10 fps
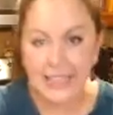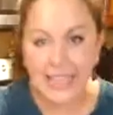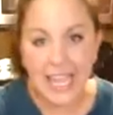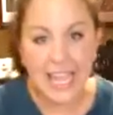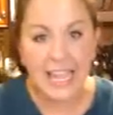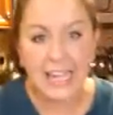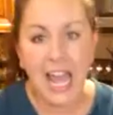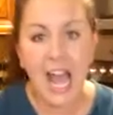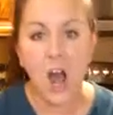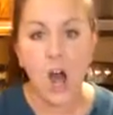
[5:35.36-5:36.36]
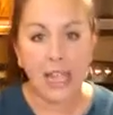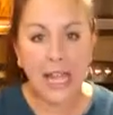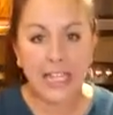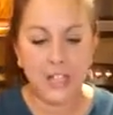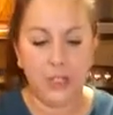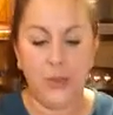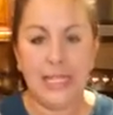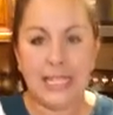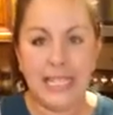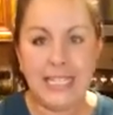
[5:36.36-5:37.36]
then all I do
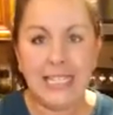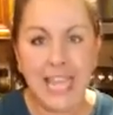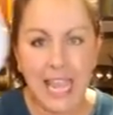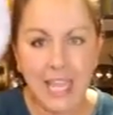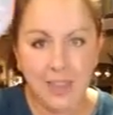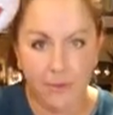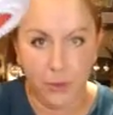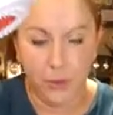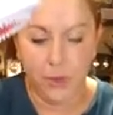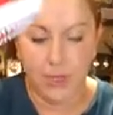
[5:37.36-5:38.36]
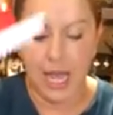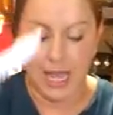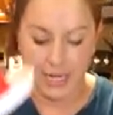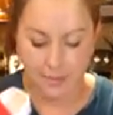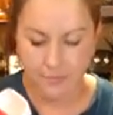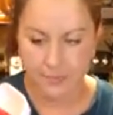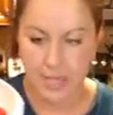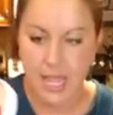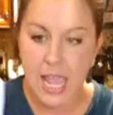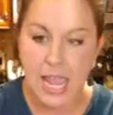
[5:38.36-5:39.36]
is I take the food guide.
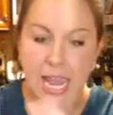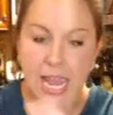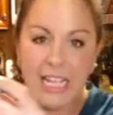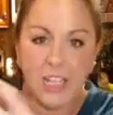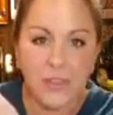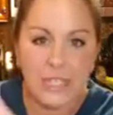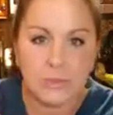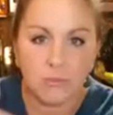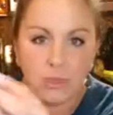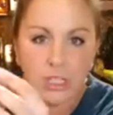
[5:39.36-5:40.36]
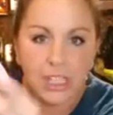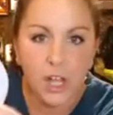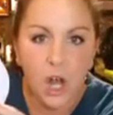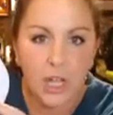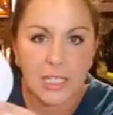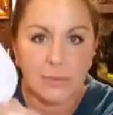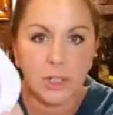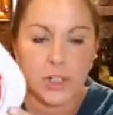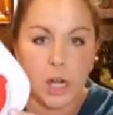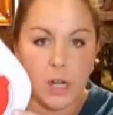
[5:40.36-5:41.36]
It has all these really awesome
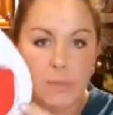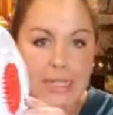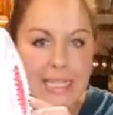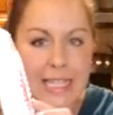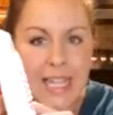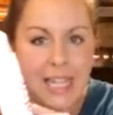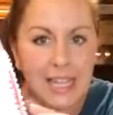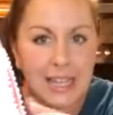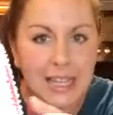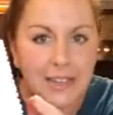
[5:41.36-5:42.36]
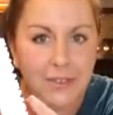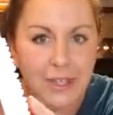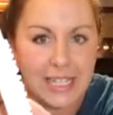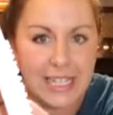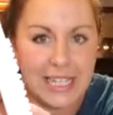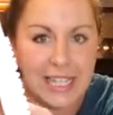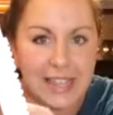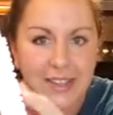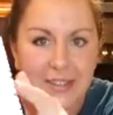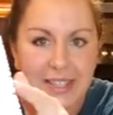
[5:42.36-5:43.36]
sharp teeth. You can see
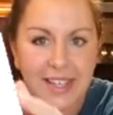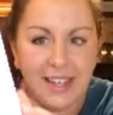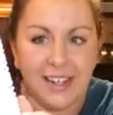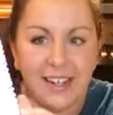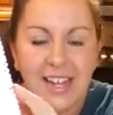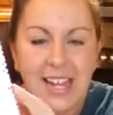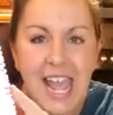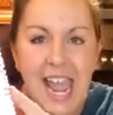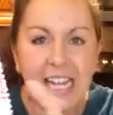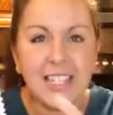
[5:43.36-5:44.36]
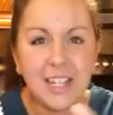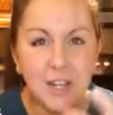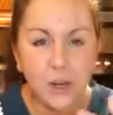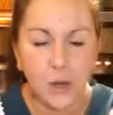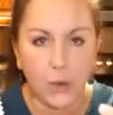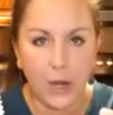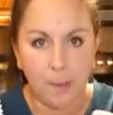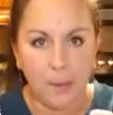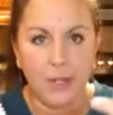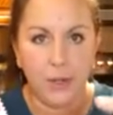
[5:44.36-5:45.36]
those there. And it's going to grip
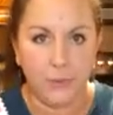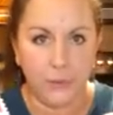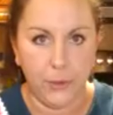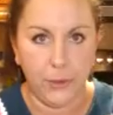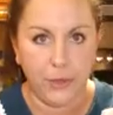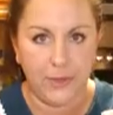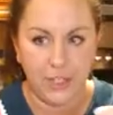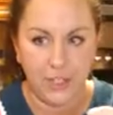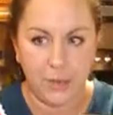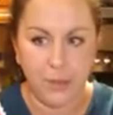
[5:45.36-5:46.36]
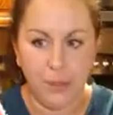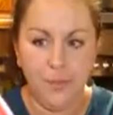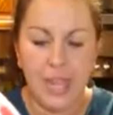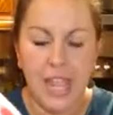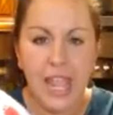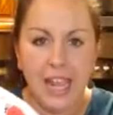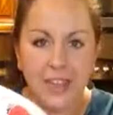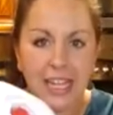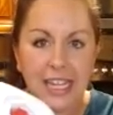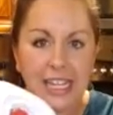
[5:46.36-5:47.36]
your fruit or vegetable. And
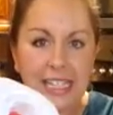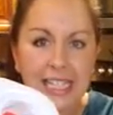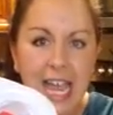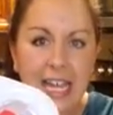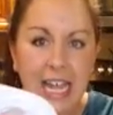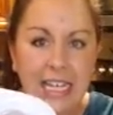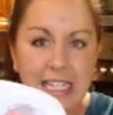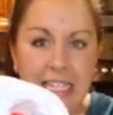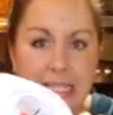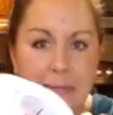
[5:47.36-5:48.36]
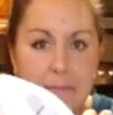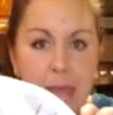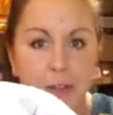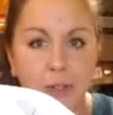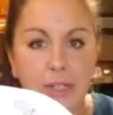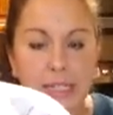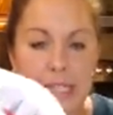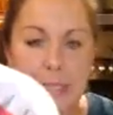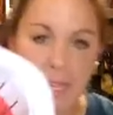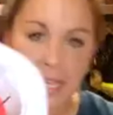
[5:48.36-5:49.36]
then inside it has these metal
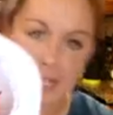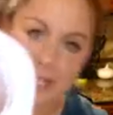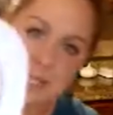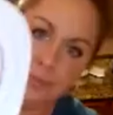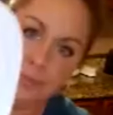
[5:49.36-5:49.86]
spikes.